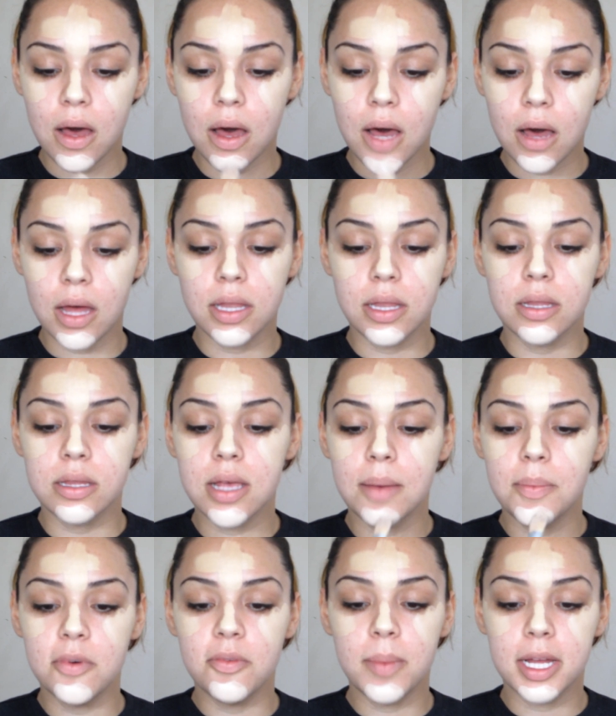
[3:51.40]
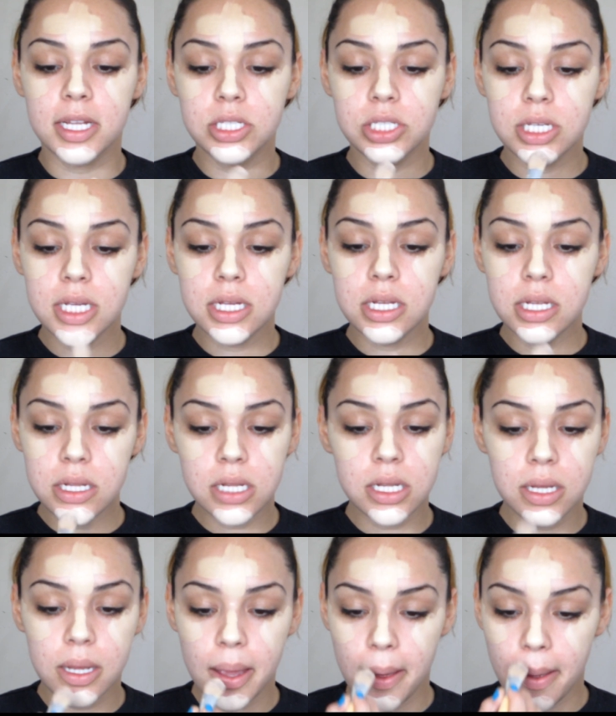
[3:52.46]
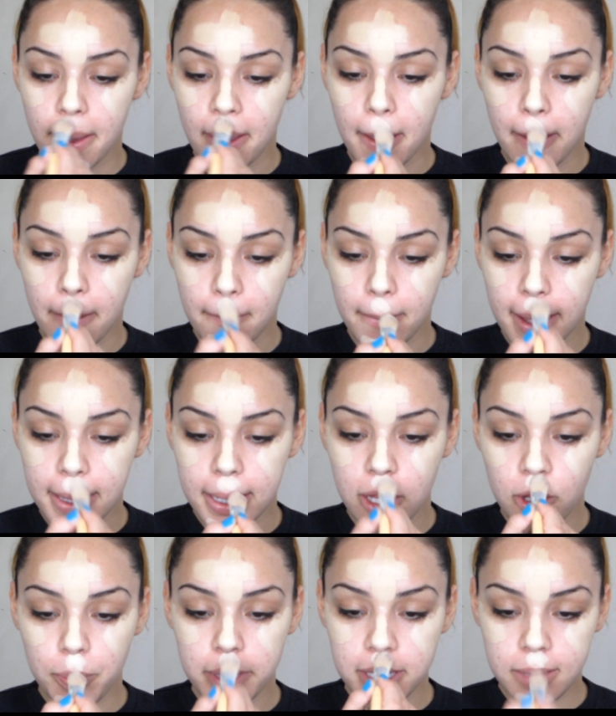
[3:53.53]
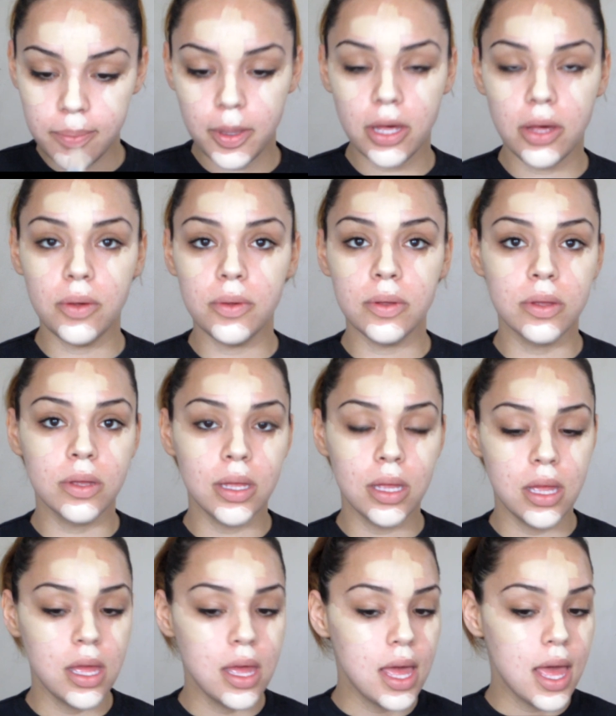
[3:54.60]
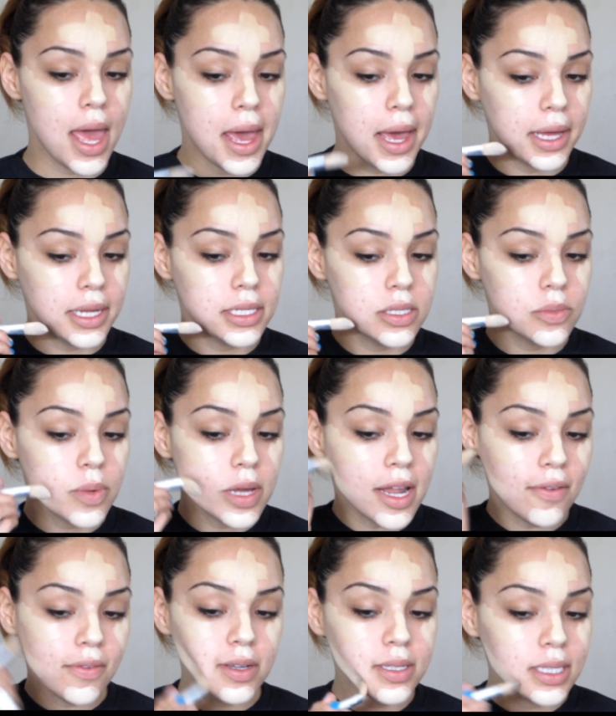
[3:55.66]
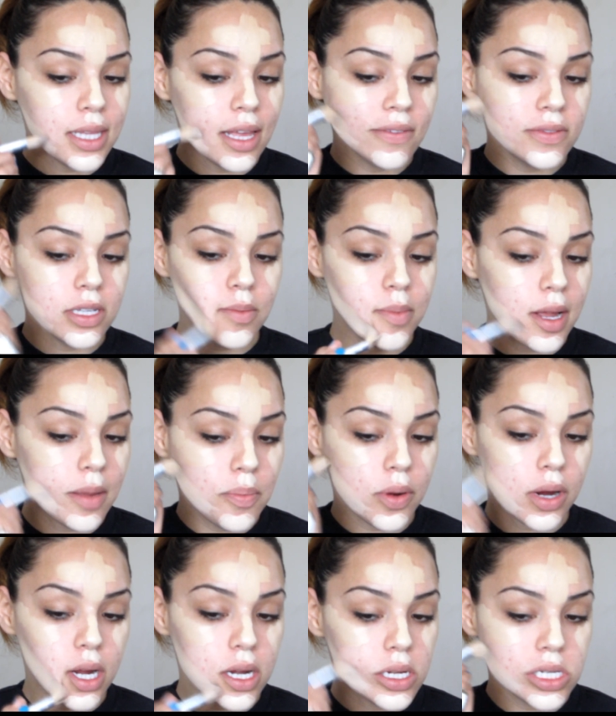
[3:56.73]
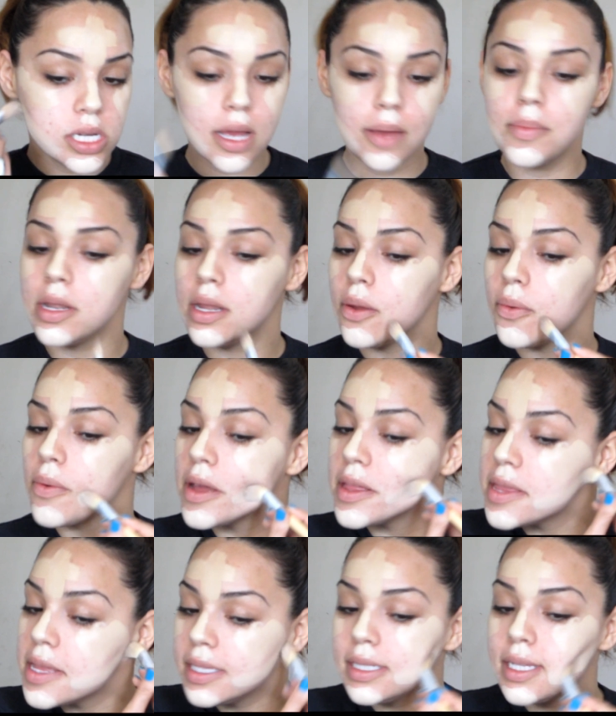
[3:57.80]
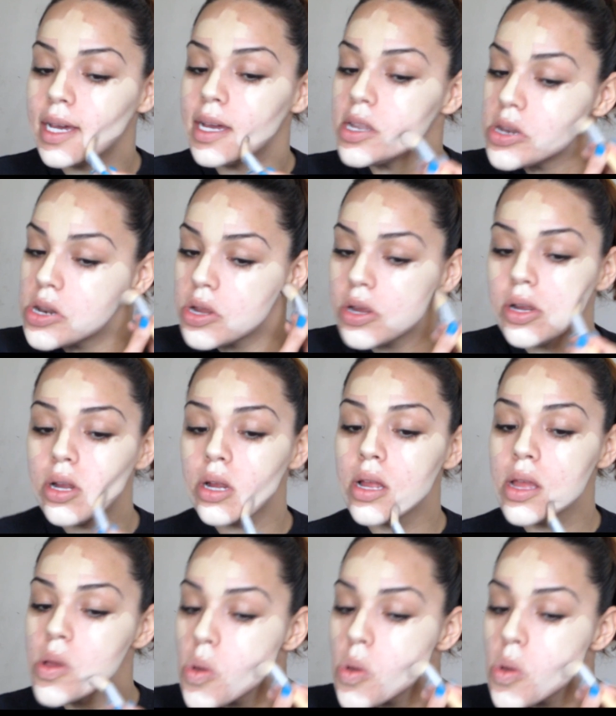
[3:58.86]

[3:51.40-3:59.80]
on top of my chin, my cupid's bow, and whatever is left on my brush, I'm going to run this under